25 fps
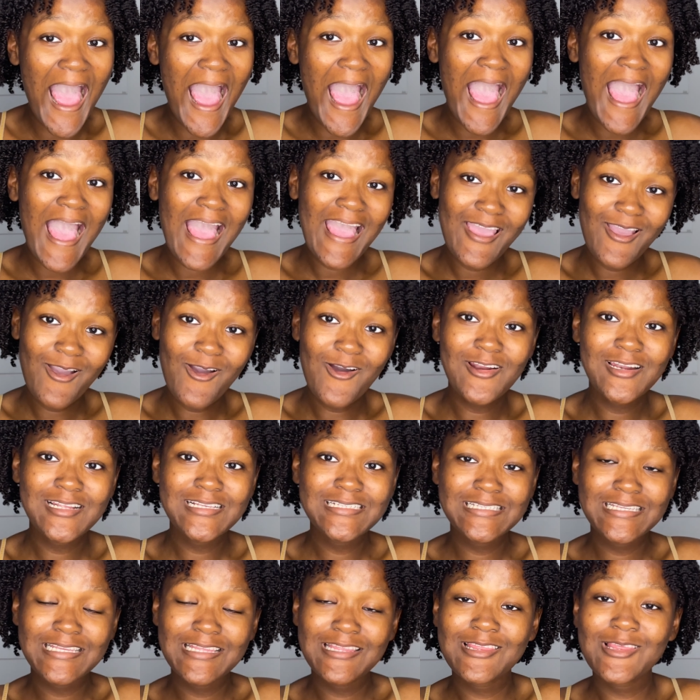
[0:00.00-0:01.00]
I
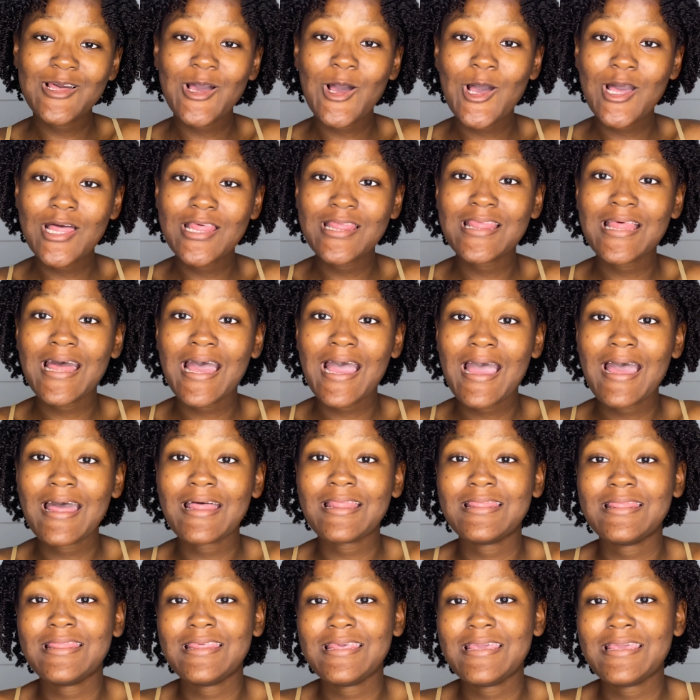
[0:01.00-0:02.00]
honestly thought
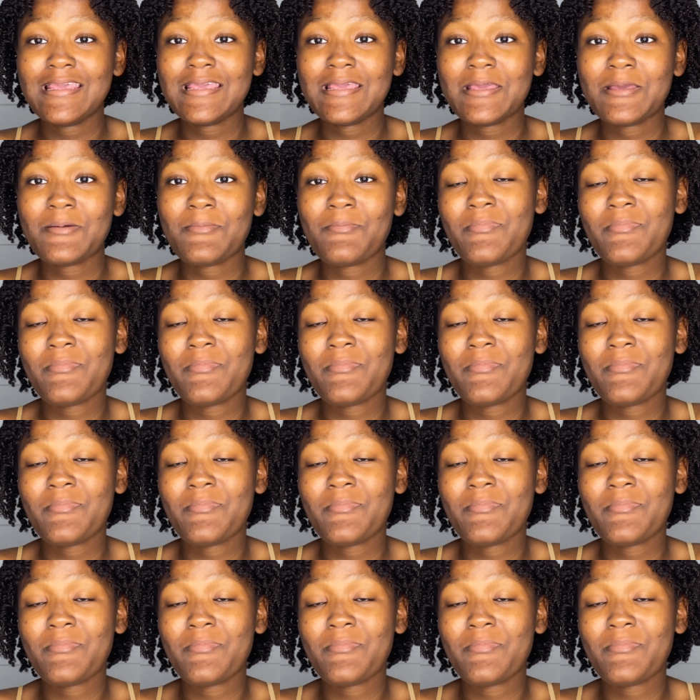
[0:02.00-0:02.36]
that the